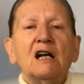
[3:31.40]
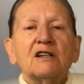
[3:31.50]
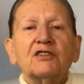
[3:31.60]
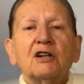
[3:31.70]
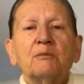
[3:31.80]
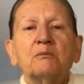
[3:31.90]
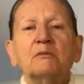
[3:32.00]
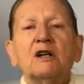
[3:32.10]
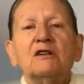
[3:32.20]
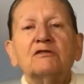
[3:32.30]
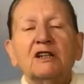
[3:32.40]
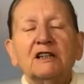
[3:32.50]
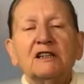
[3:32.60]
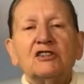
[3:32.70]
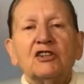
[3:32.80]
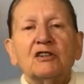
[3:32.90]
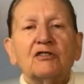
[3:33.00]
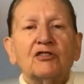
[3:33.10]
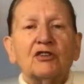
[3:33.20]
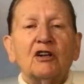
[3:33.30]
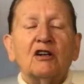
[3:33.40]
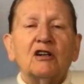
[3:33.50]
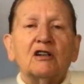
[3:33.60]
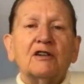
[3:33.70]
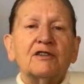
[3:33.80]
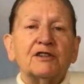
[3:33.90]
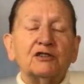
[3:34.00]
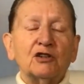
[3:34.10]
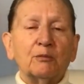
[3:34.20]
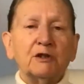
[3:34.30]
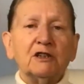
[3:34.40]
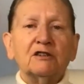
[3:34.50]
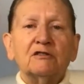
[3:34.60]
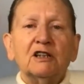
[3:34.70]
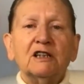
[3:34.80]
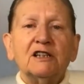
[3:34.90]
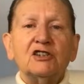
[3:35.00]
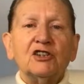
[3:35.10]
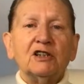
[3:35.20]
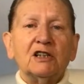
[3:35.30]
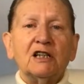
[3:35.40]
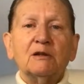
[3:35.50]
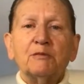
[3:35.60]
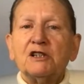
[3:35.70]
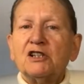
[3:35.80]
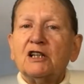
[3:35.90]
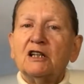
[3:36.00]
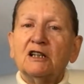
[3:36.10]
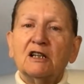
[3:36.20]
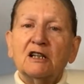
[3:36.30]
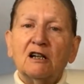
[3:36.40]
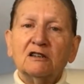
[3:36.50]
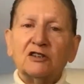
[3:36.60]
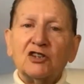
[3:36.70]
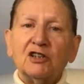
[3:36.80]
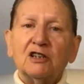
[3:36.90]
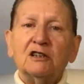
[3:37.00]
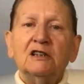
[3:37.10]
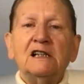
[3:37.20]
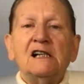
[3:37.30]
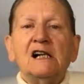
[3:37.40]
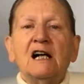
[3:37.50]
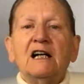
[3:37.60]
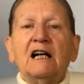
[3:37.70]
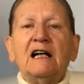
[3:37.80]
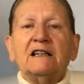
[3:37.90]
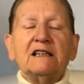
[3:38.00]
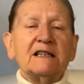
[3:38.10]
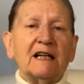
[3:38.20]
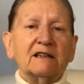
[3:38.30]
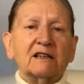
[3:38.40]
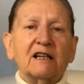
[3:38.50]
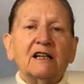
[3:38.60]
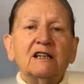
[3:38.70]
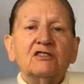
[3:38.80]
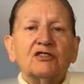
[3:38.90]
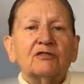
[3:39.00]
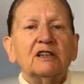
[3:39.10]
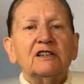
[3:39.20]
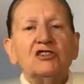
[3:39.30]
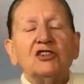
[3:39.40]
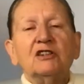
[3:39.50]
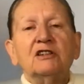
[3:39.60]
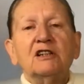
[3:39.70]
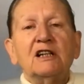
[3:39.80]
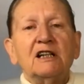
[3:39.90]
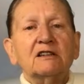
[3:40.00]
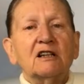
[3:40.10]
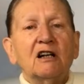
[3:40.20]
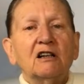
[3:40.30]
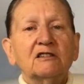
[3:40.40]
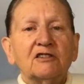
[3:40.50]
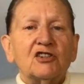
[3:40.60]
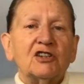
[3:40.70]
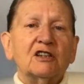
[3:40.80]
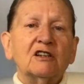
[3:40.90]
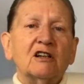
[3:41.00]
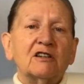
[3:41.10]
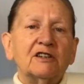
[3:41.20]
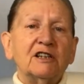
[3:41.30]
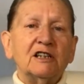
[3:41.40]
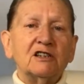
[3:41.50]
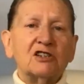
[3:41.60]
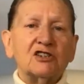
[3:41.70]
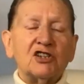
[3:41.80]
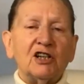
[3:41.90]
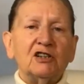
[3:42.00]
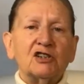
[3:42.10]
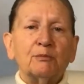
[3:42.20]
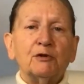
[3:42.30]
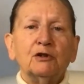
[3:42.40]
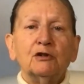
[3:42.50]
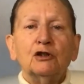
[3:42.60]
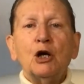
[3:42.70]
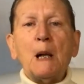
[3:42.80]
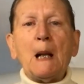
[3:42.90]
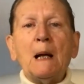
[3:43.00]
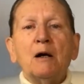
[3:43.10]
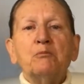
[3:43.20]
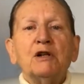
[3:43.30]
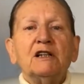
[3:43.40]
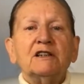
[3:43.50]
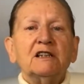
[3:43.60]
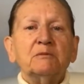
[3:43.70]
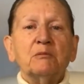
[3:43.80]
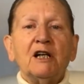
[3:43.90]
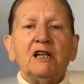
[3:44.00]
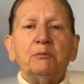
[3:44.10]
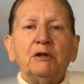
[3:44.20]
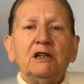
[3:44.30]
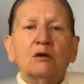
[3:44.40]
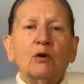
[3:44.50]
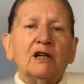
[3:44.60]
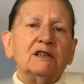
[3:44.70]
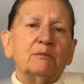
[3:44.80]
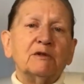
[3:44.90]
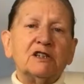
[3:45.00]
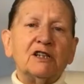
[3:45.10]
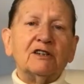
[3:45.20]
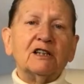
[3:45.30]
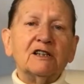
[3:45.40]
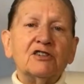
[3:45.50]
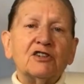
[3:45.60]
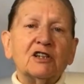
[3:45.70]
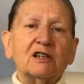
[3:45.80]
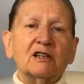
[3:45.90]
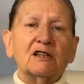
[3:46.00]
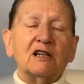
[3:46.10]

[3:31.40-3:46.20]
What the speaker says: Some religions are the dominant religion in a particular culture. And in that case, religion and culture are interchangeable, but it may be quite a materialistic